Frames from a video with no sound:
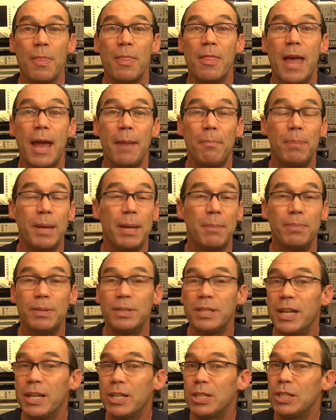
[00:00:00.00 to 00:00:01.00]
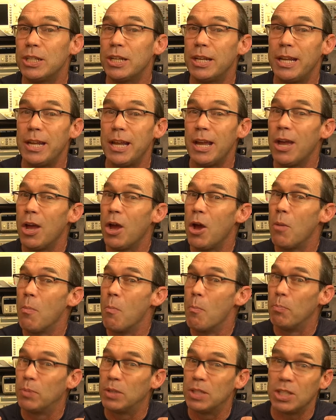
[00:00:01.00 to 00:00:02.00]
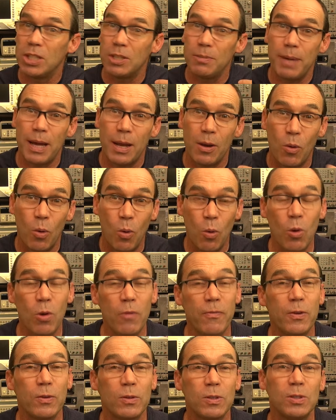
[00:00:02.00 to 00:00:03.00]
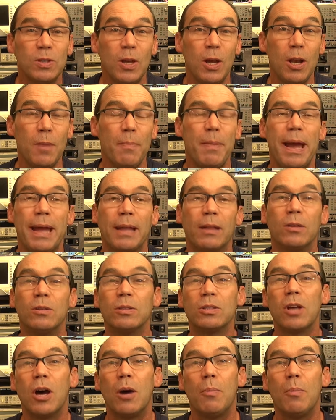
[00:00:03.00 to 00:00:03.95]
that being potentially just about all of your solar panels